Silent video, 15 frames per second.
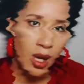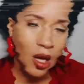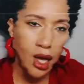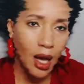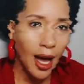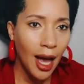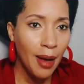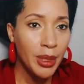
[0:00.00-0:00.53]

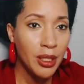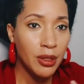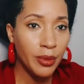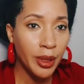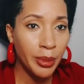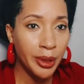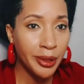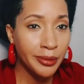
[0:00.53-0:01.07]
I'm a
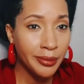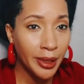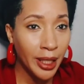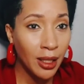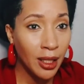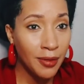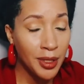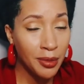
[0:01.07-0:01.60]
swimmer. I
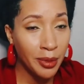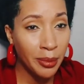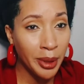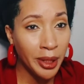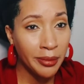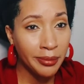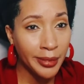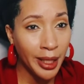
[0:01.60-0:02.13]
love swimming.
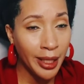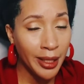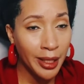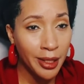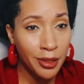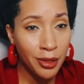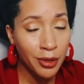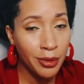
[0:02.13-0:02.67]
I didn't get
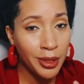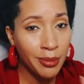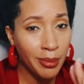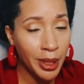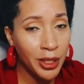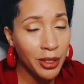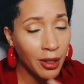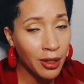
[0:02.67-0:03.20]
to do as
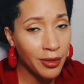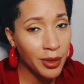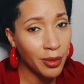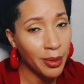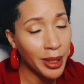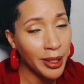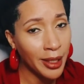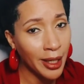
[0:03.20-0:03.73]
much of
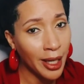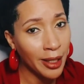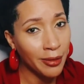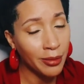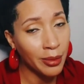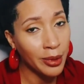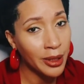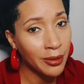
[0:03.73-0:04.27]
swimming that I
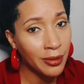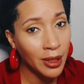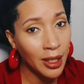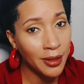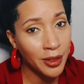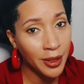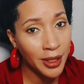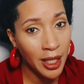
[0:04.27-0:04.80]
would have loved to
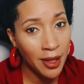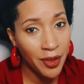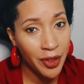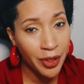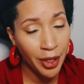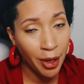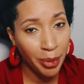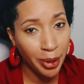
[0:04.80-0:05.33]
have done this
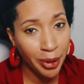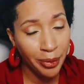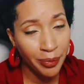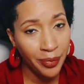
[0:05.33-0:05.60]
summer.